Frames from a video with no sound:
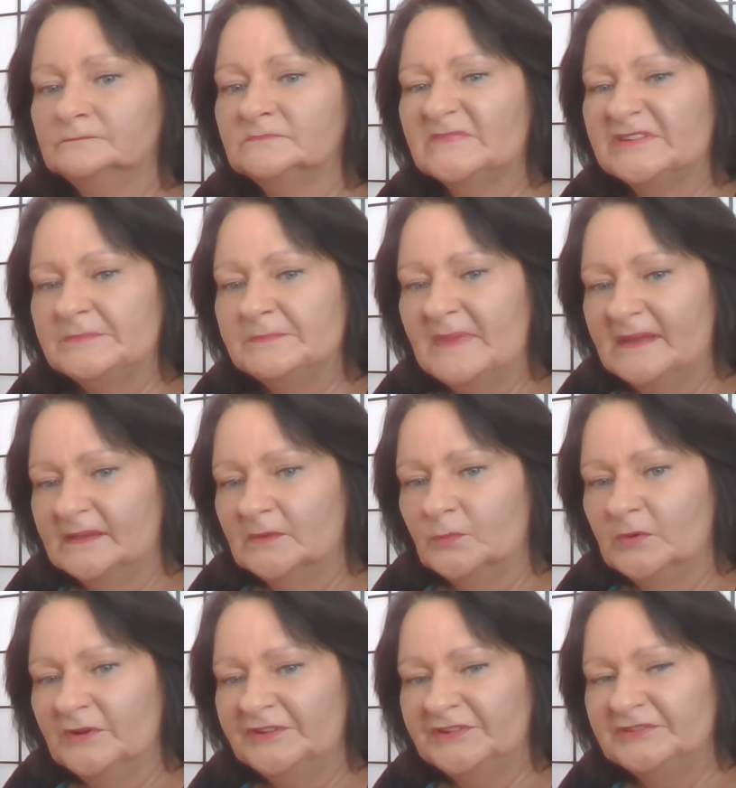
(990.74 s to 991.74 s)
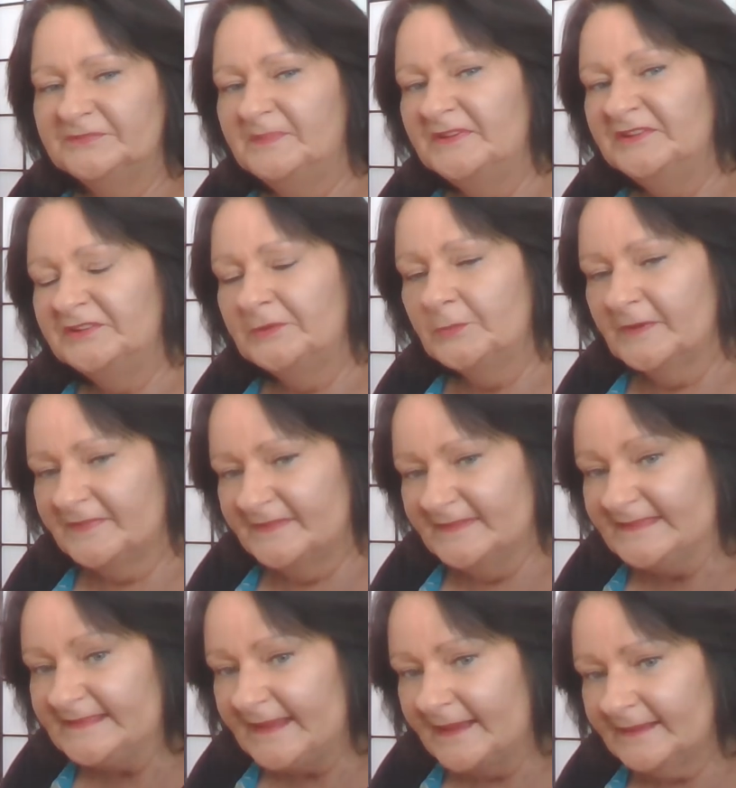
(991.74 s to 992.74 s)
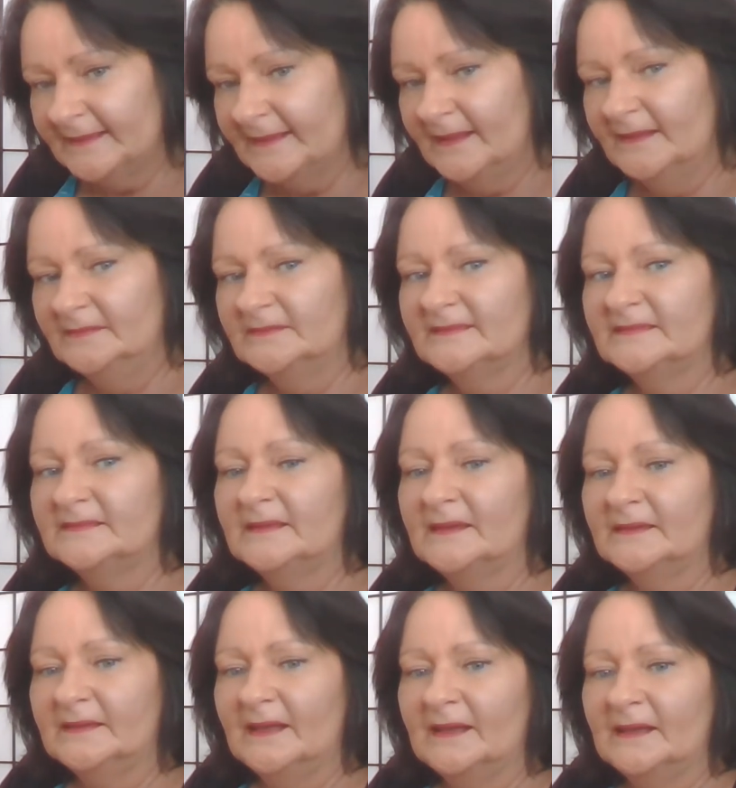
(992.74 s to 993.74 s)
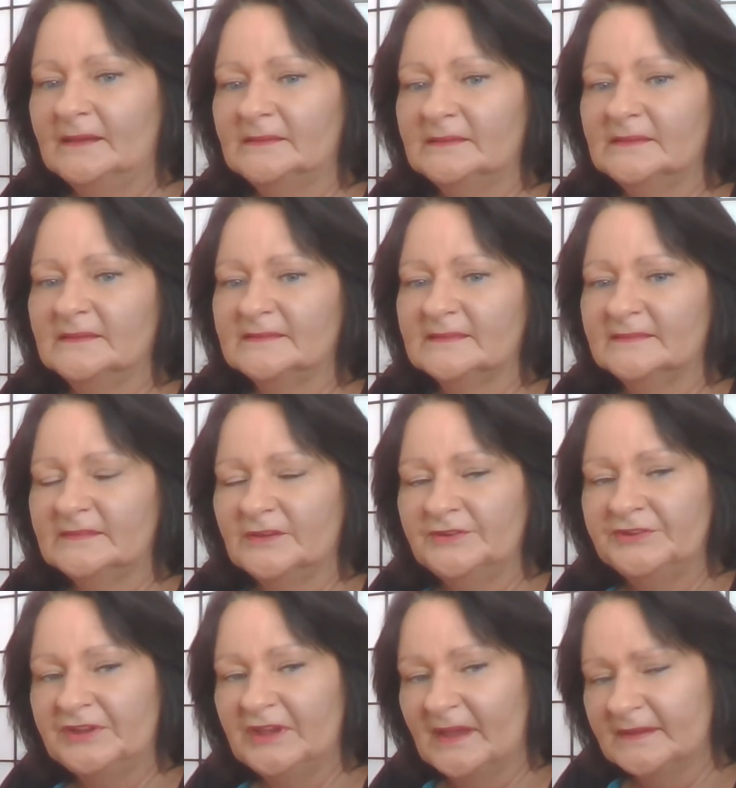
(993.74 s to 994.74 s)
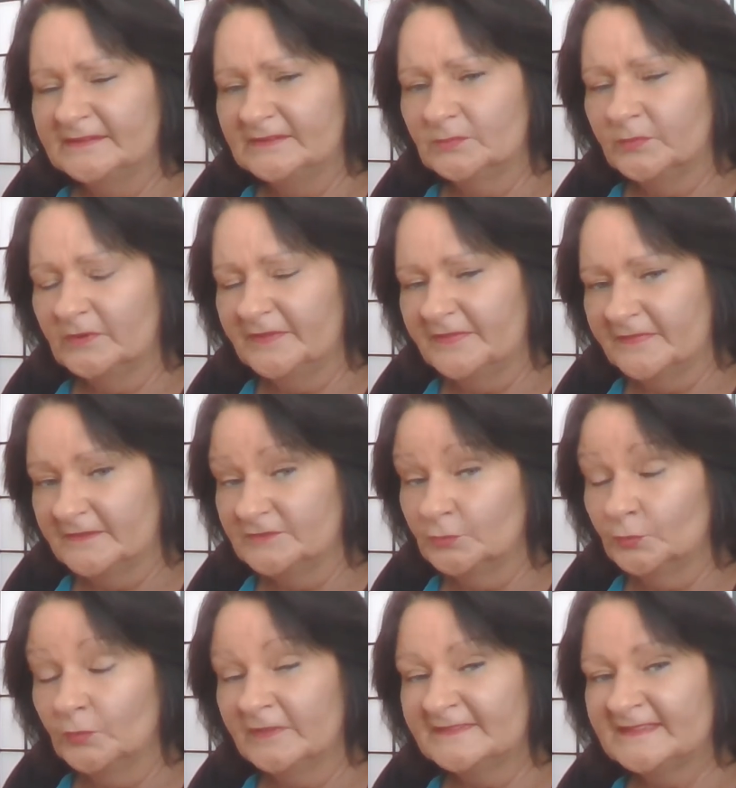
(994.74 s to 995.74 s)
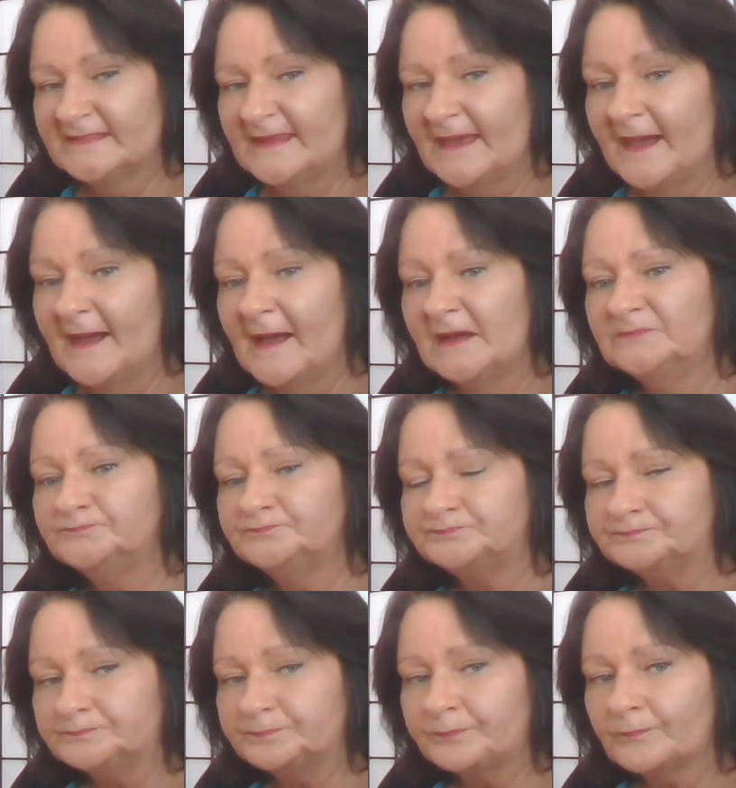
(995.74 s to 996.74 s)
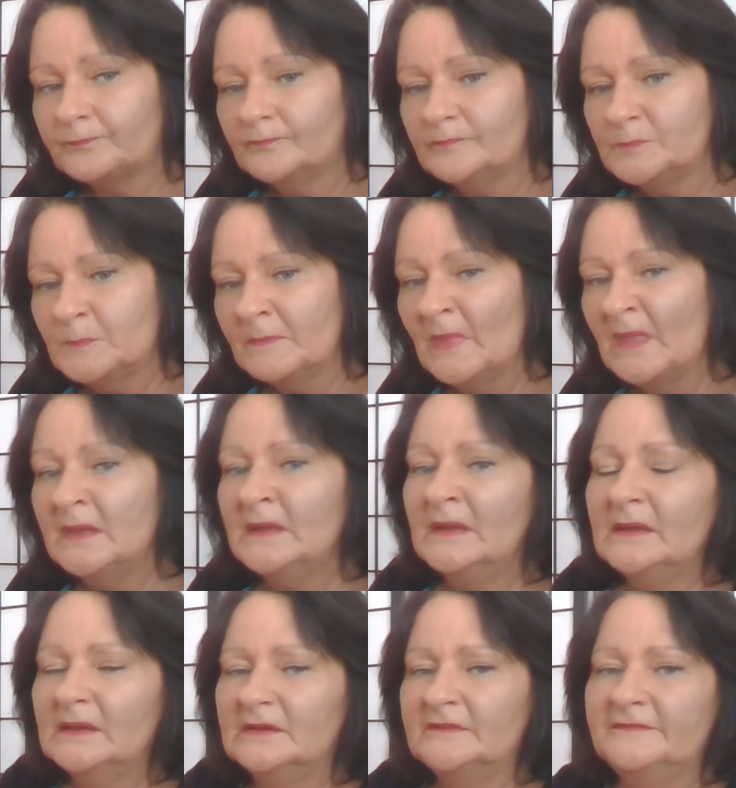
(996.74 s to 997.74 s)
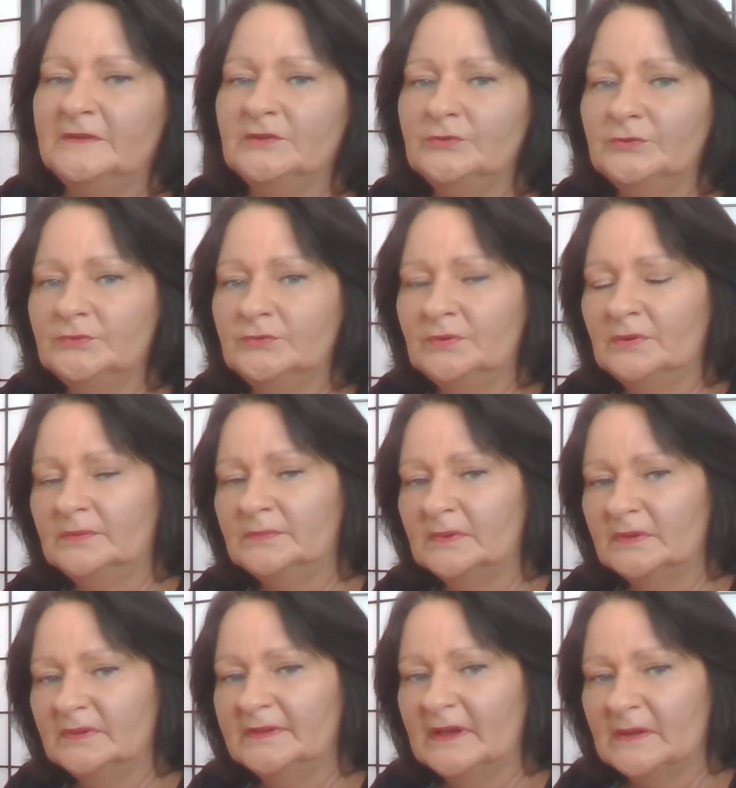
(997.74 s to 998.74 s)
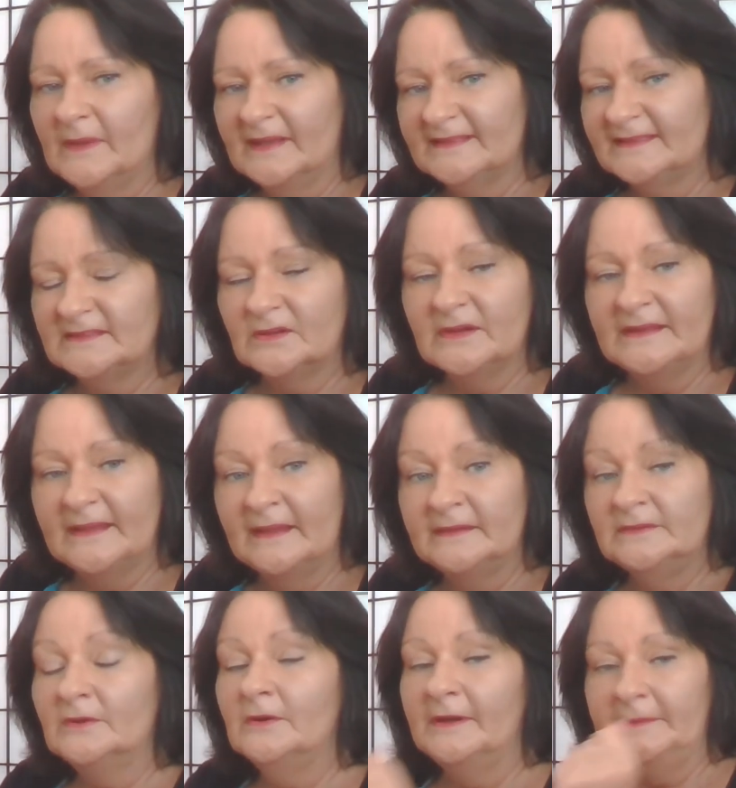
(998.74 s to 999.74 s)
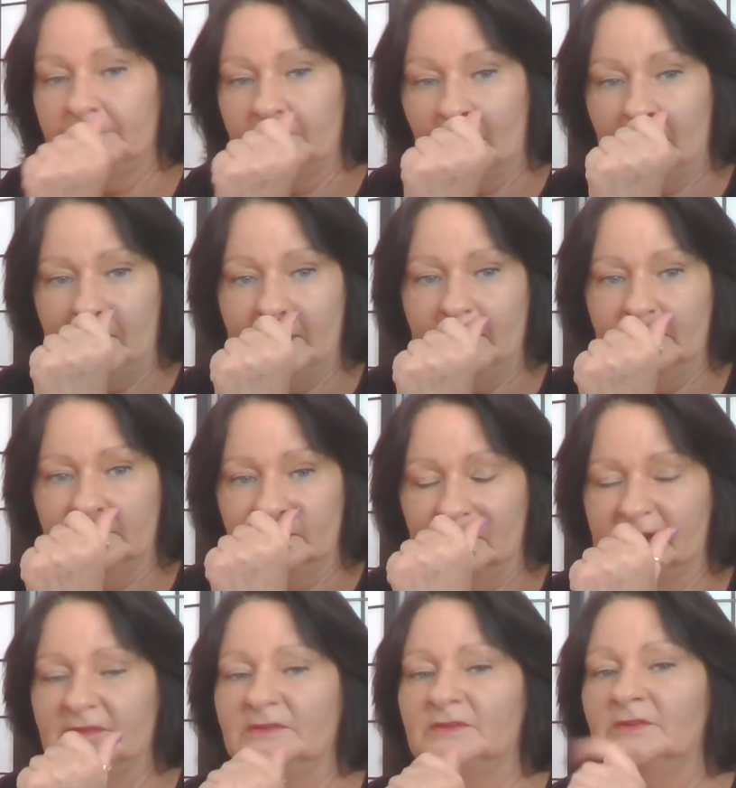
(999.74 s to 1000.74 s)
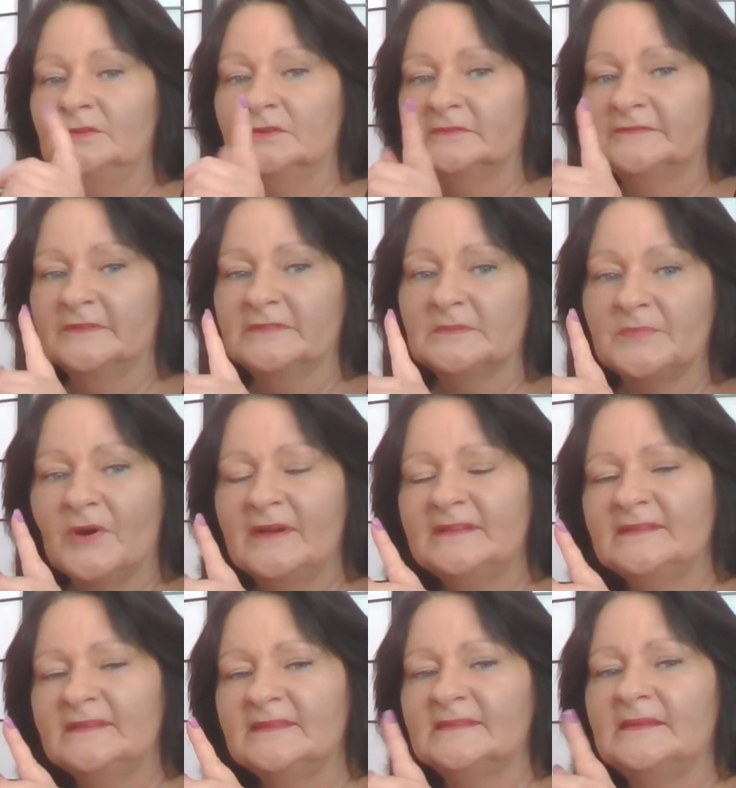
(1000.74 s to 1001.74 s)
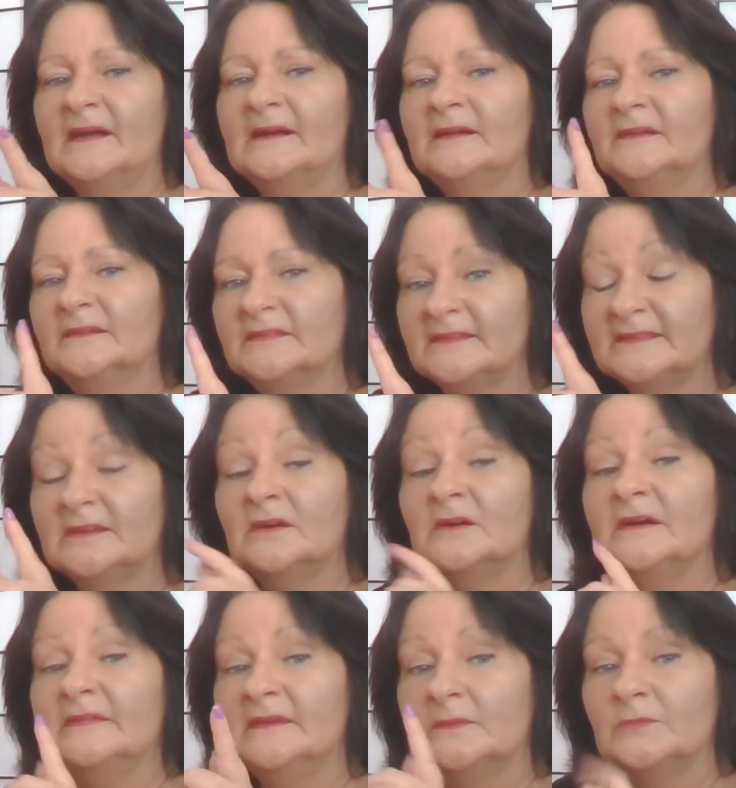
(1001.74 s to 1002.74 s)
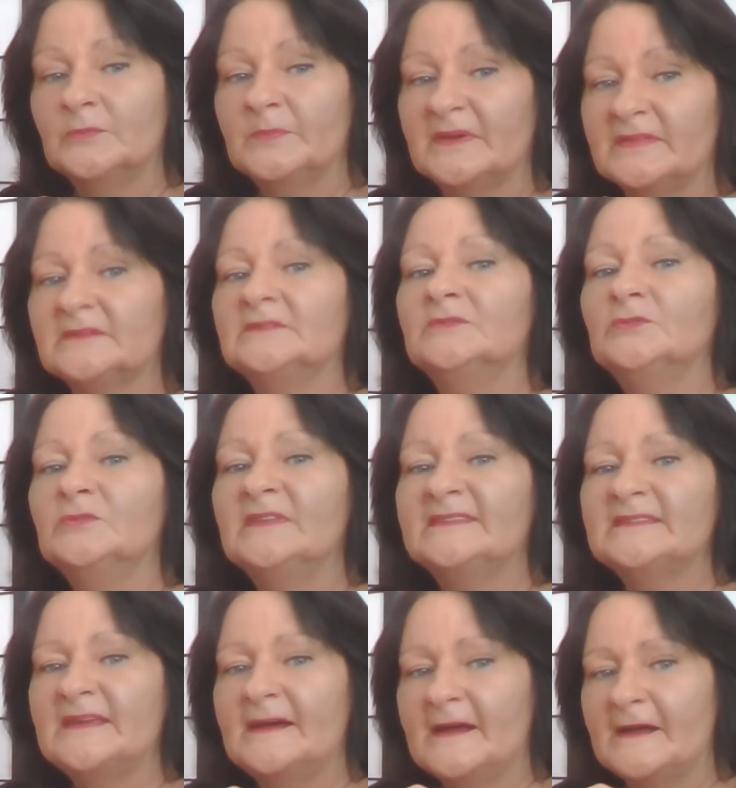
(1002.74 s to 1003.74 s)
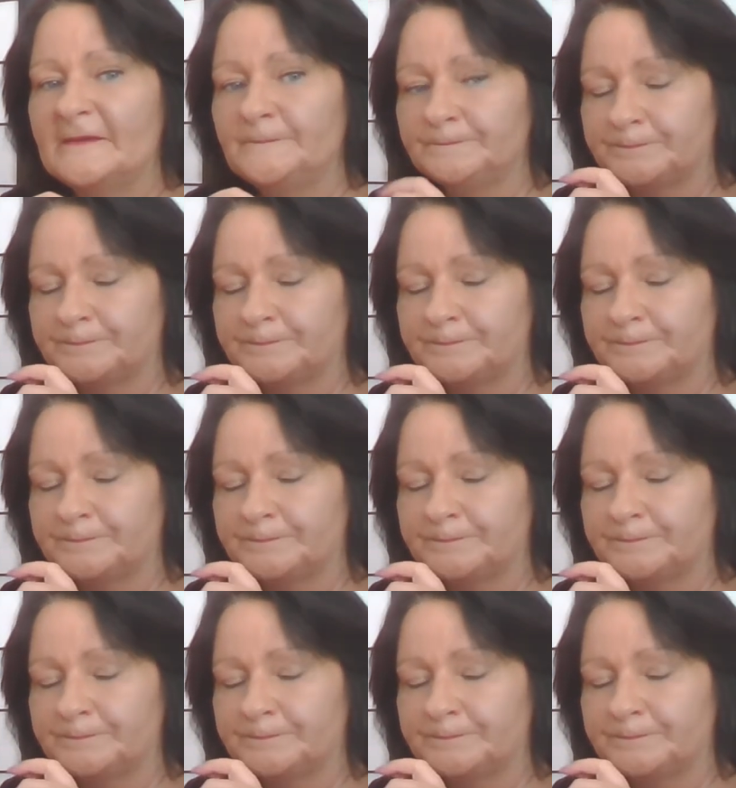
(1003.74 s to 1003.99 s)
To make a wish, especially with the Star card is associated with the North Star. If you go outside at night and you look for the brightest star in the sky, that will be the North Star.